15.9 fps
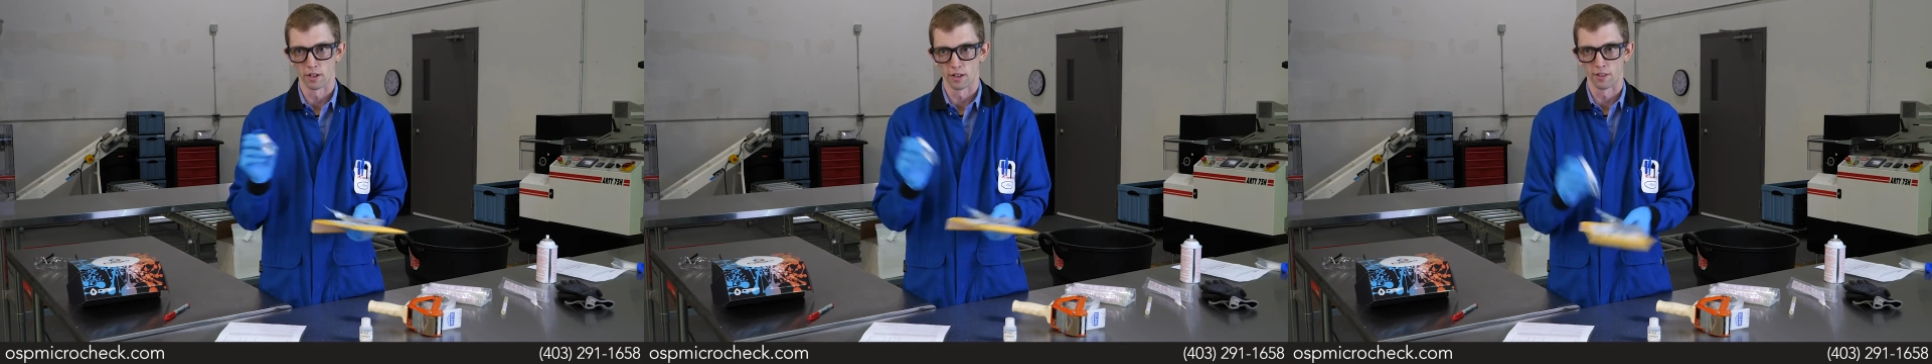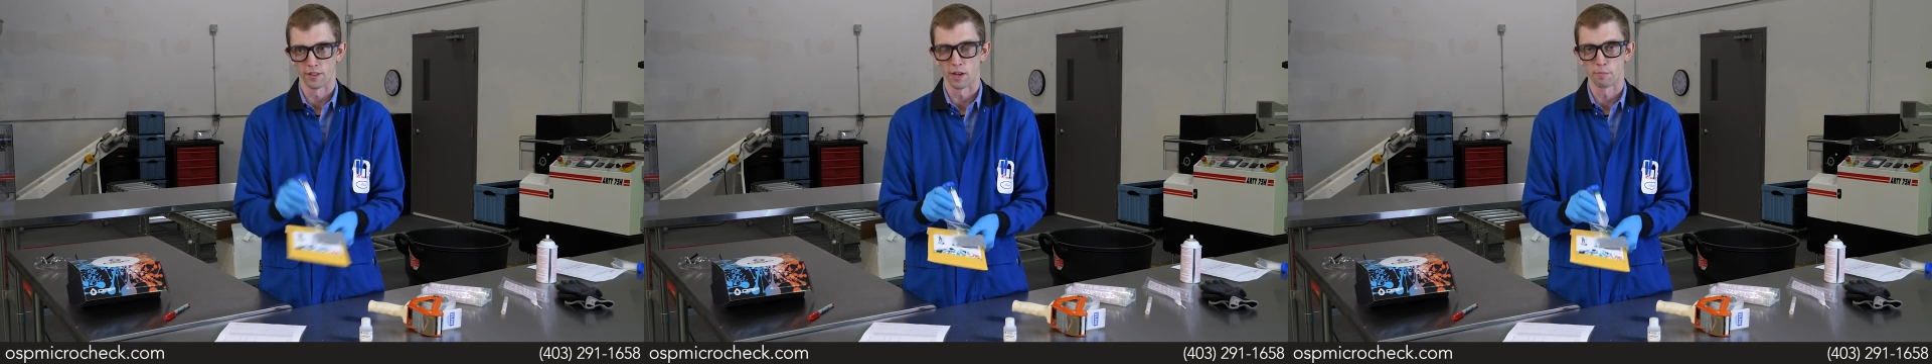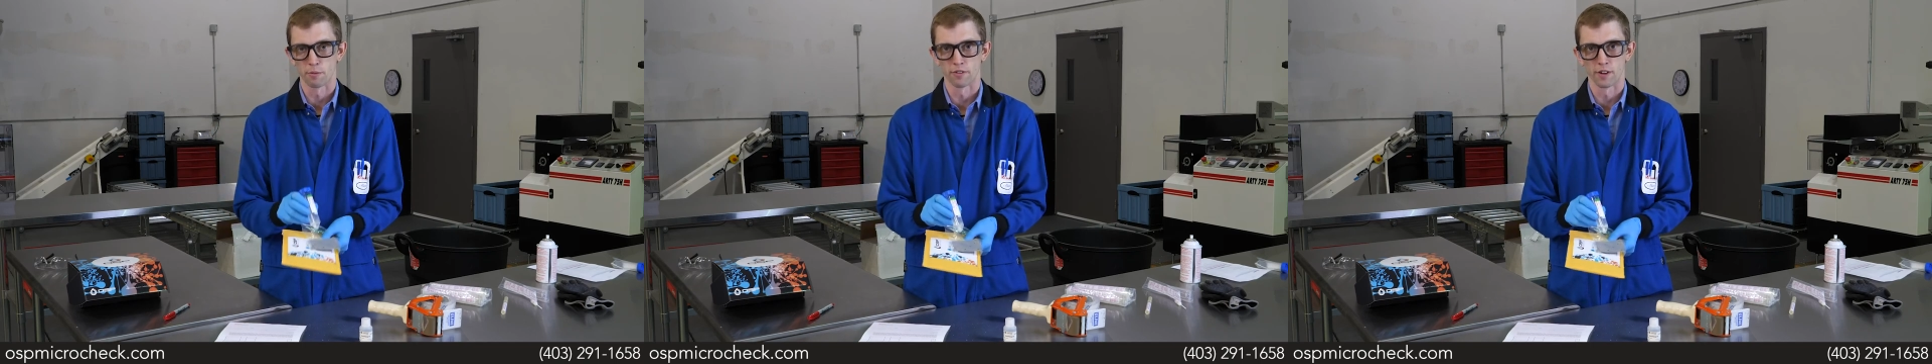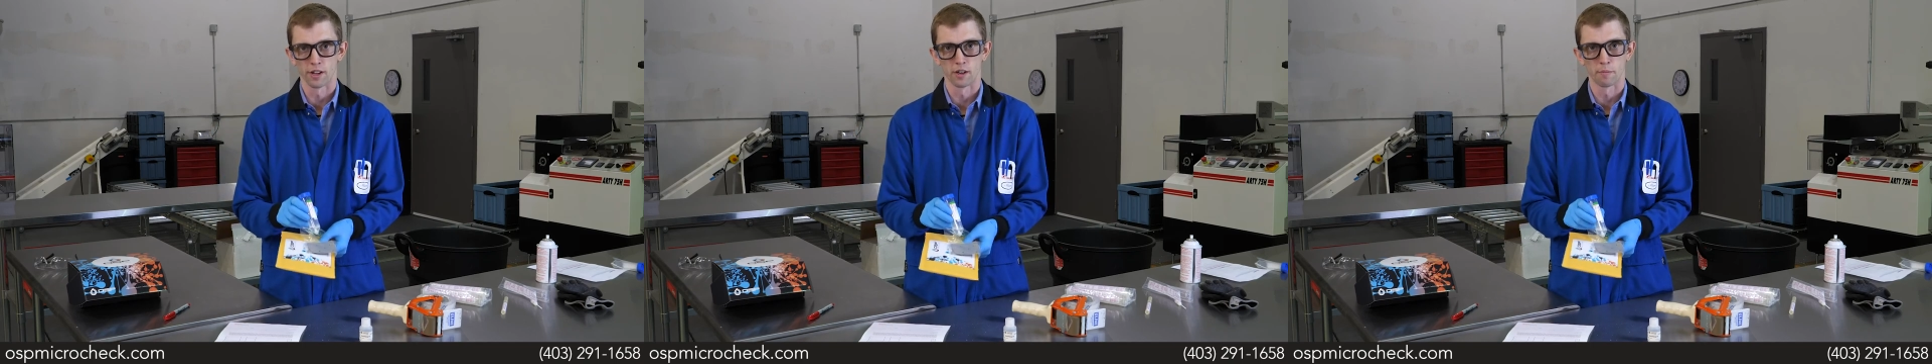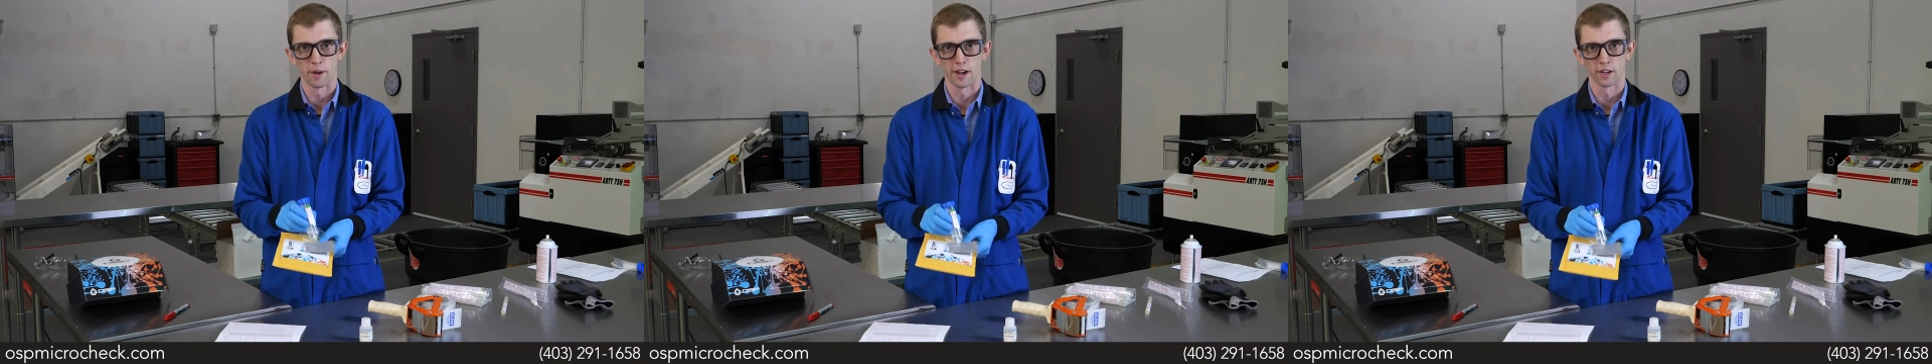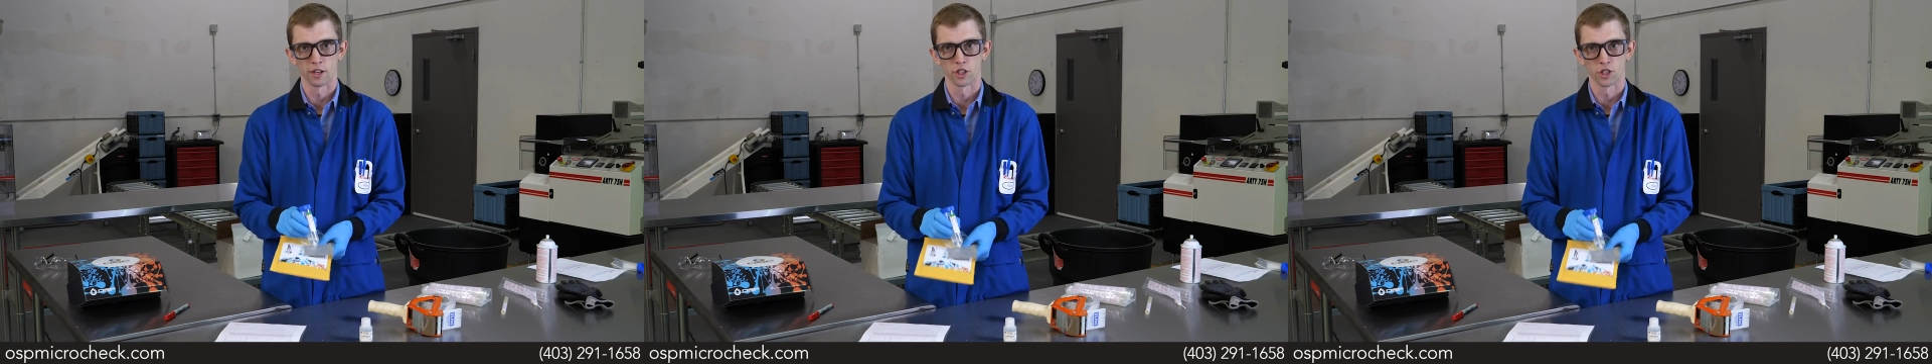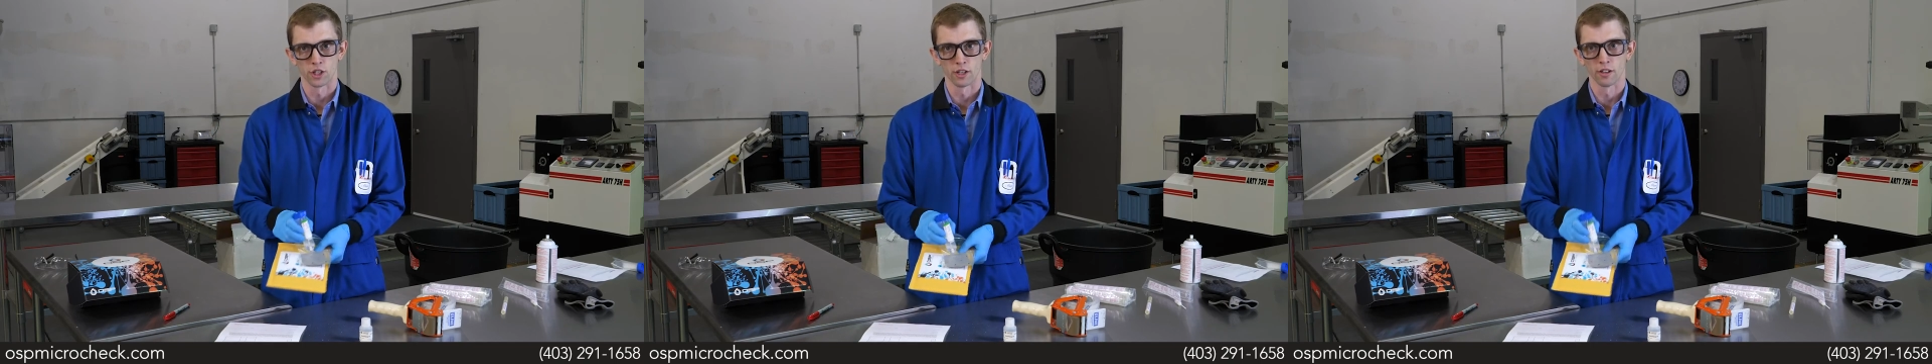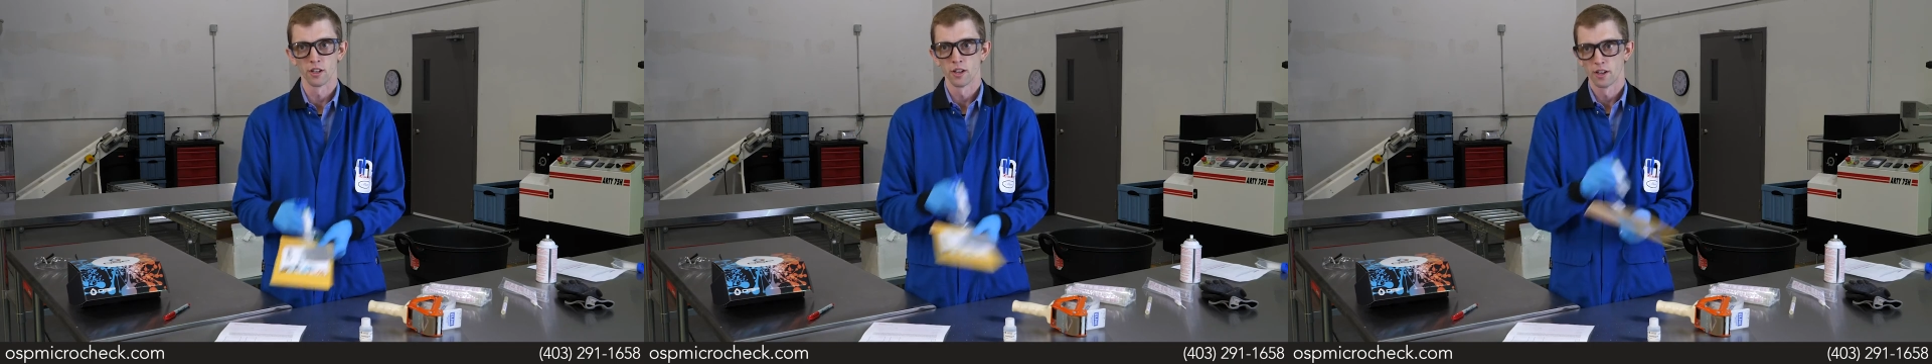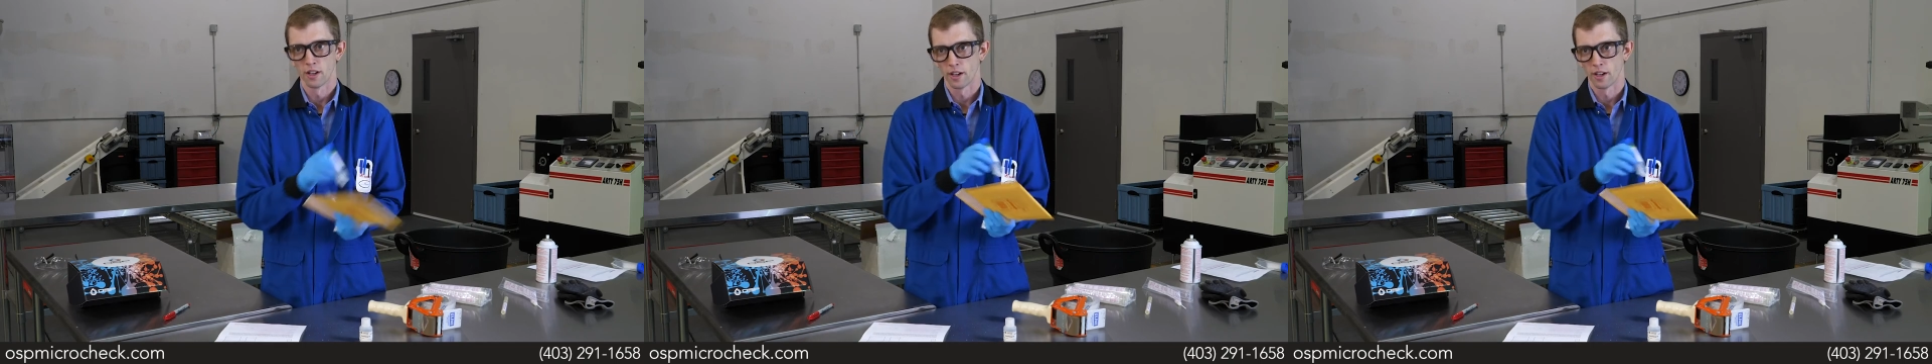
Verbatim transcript: in that provided packaging